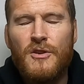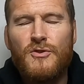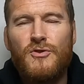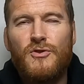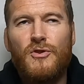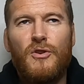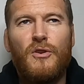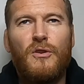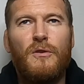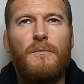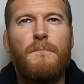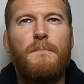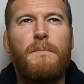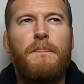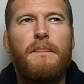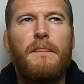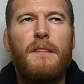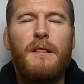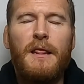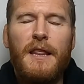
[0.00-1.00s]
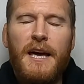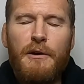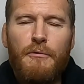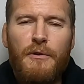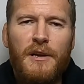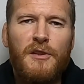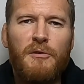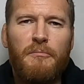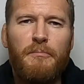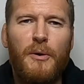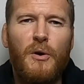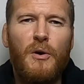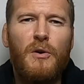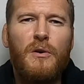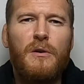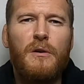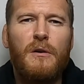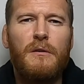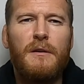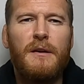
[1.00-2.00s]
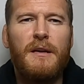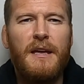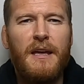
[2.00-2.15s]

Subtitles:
So later on in the book,